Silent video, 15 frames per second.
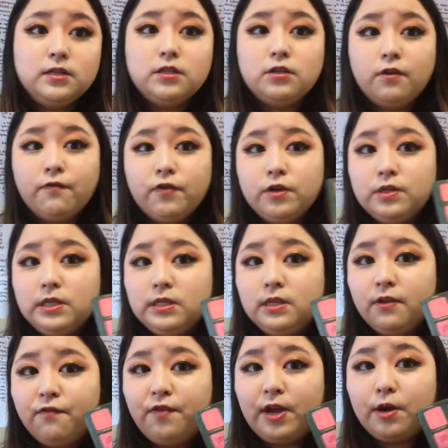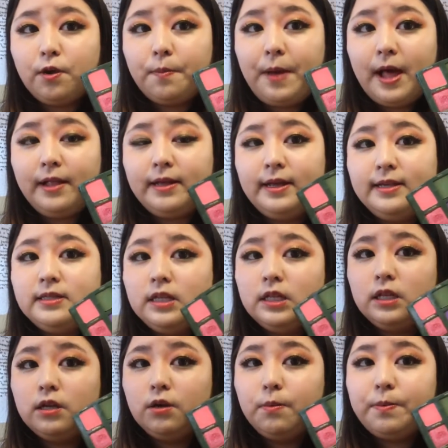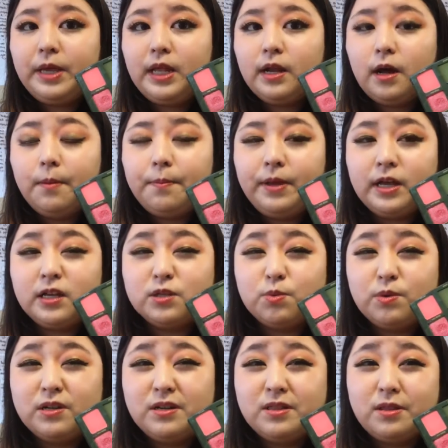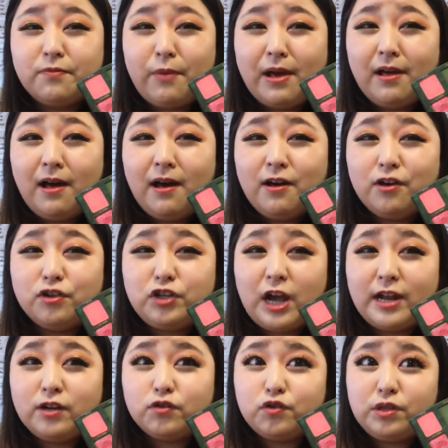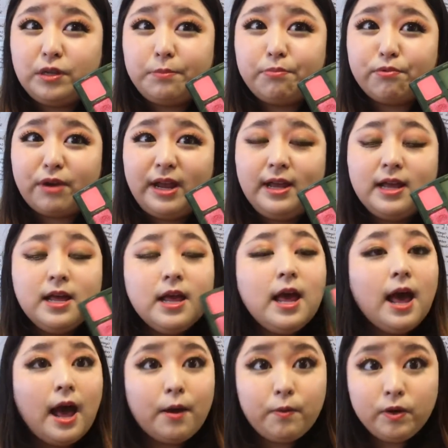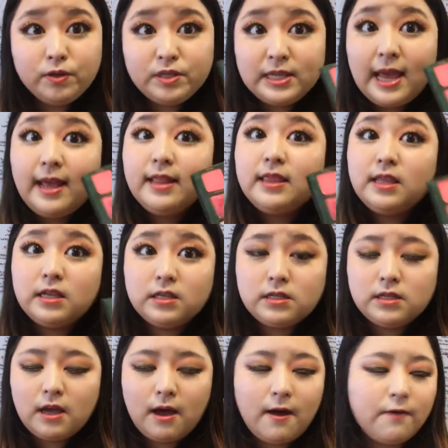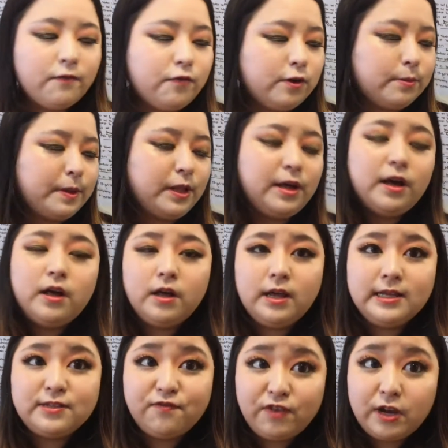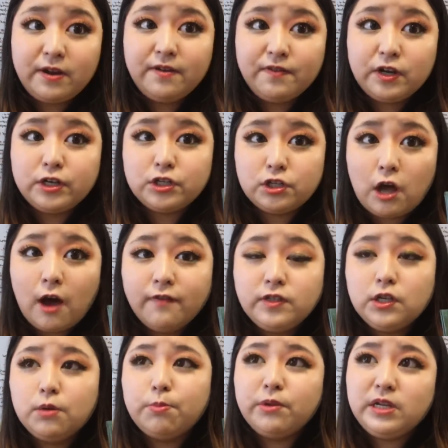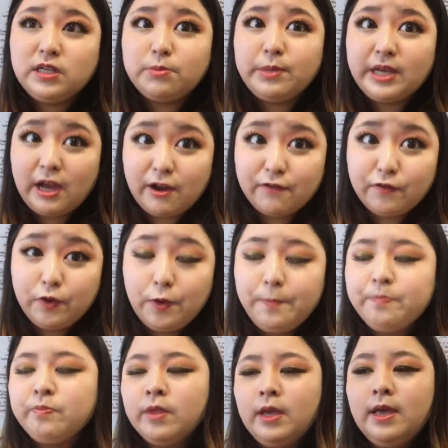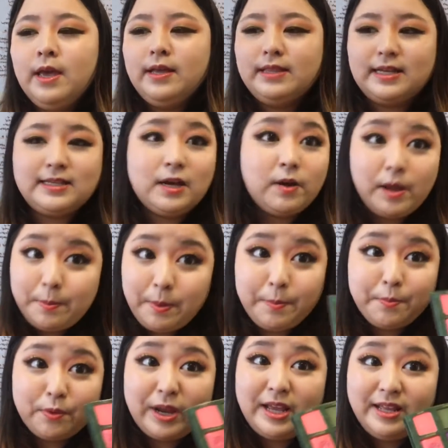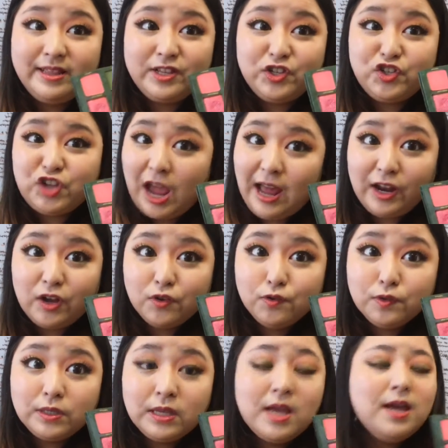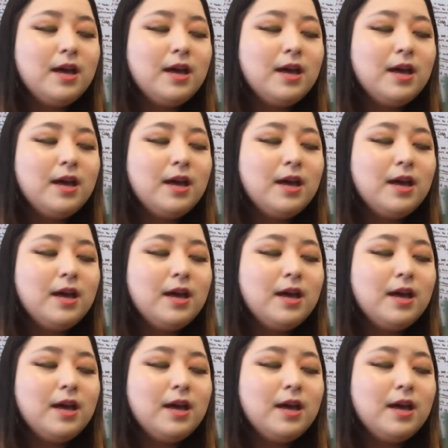So first is the Feral palette. It's a little beat up because one of the shadows did break. I will say this formula is very, very soft, so please be careful. That's how I've been breaking these shadows.